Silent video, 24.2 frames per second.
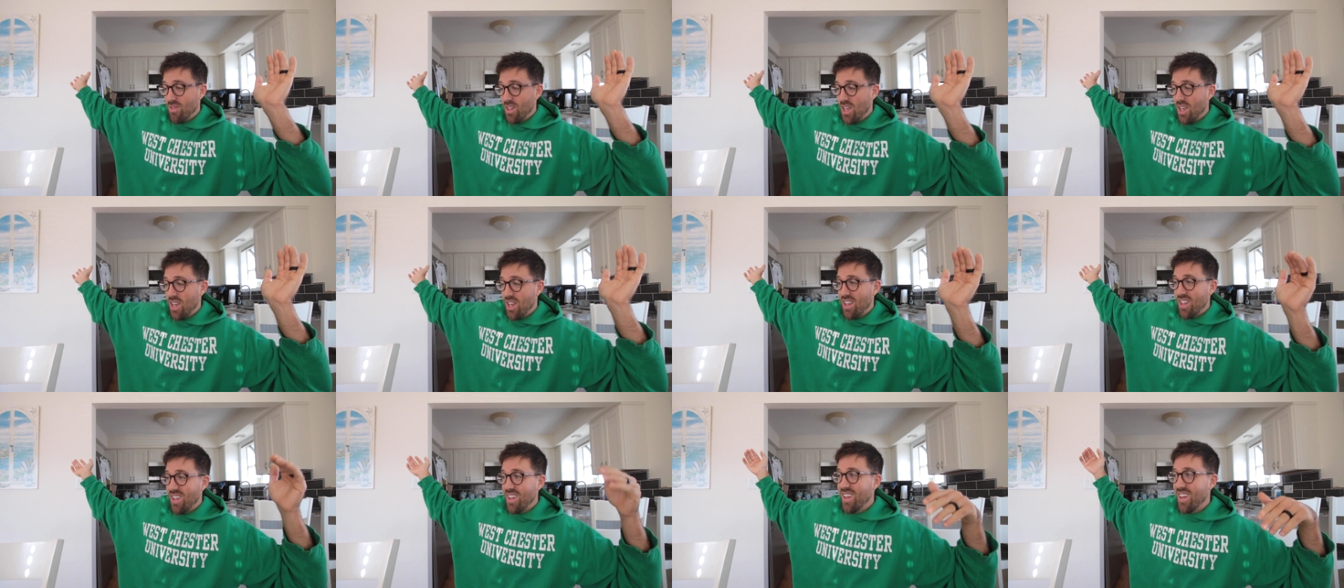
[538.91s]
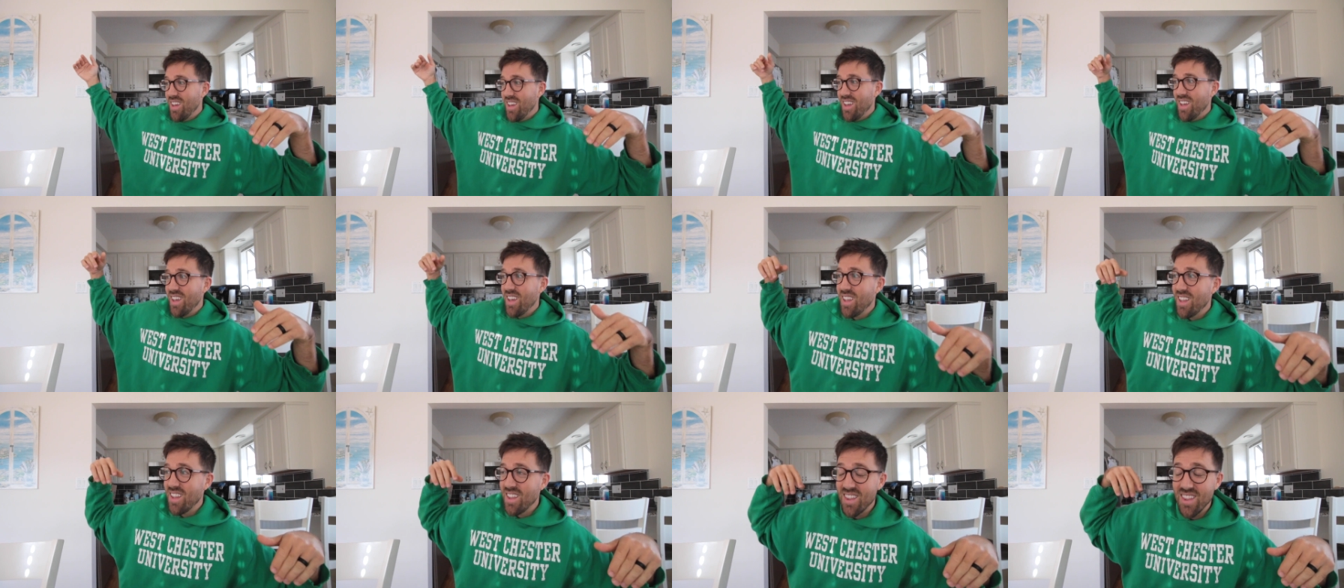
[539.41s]
yet, you're
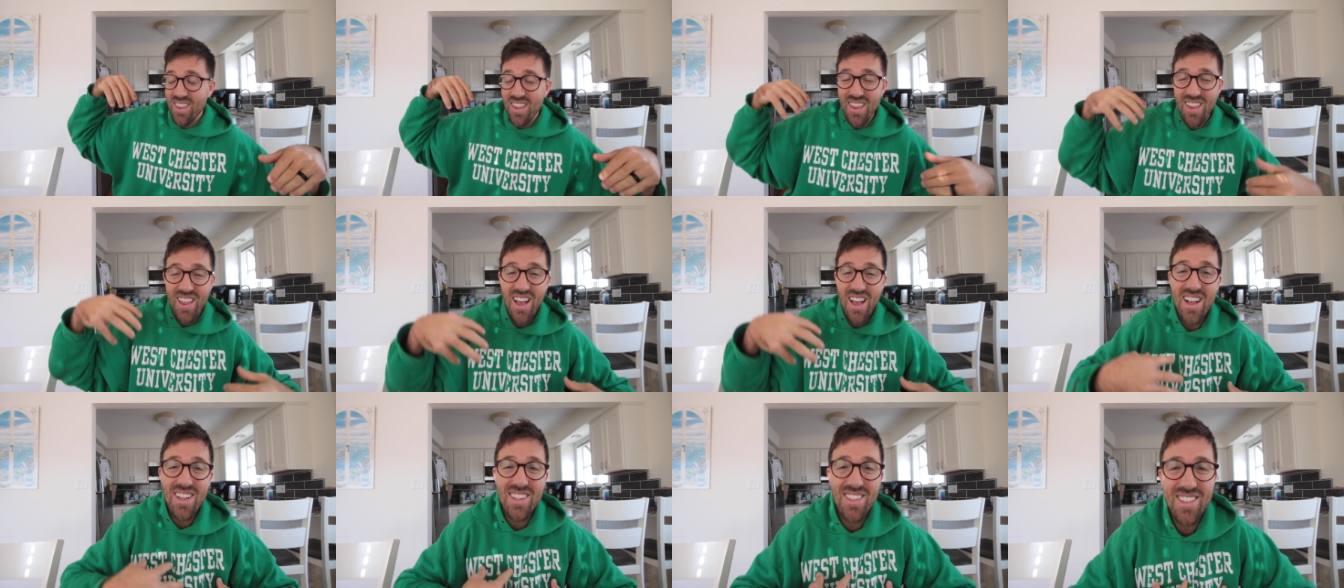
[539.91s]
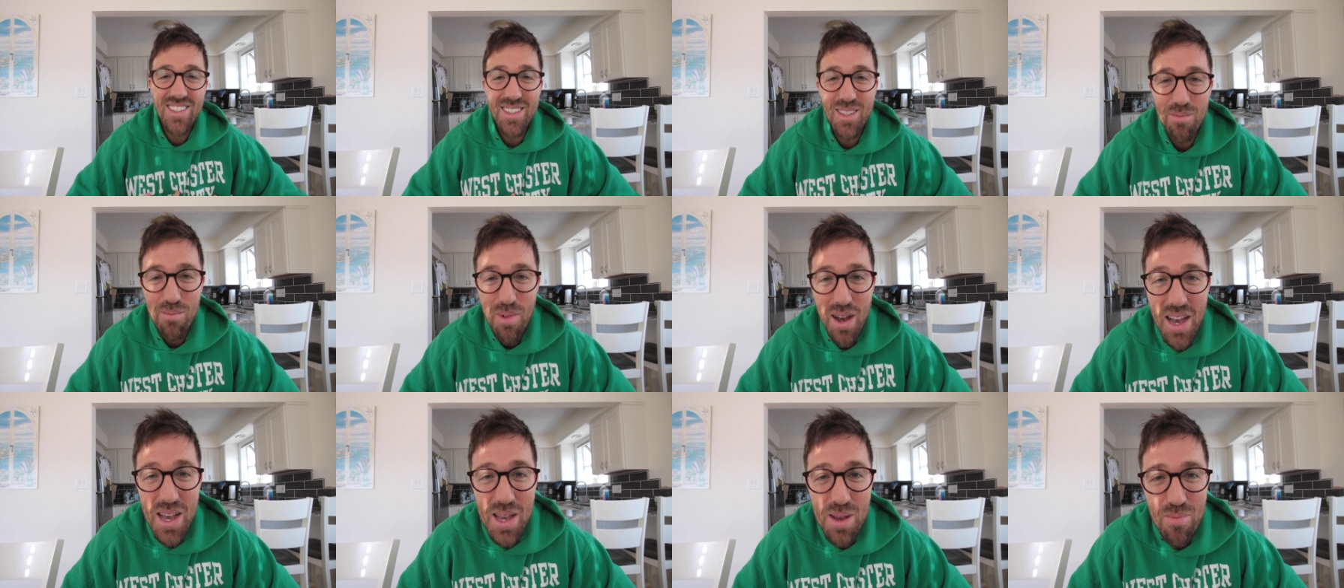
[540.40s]
missing out. That's
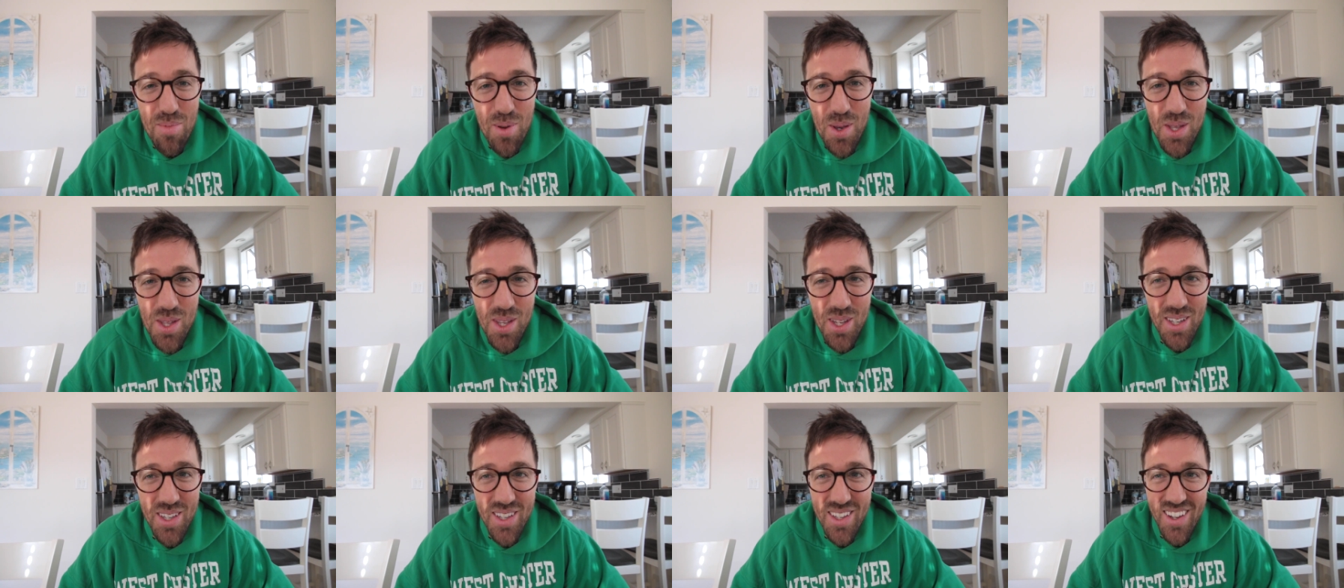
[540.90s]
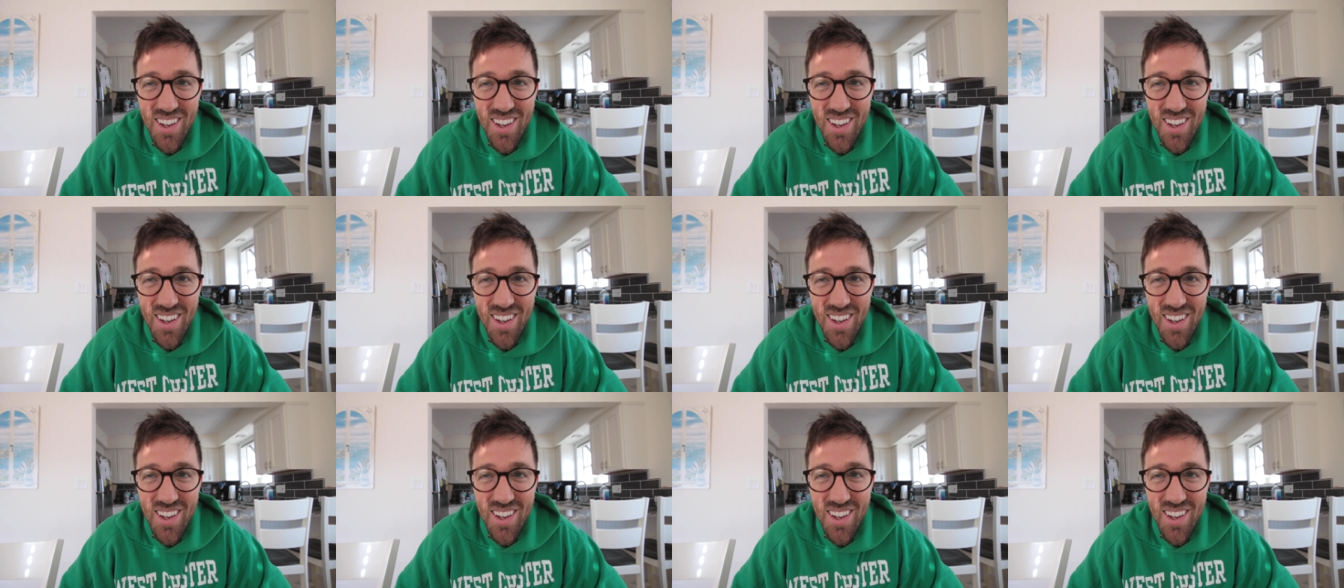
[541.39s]
my opinion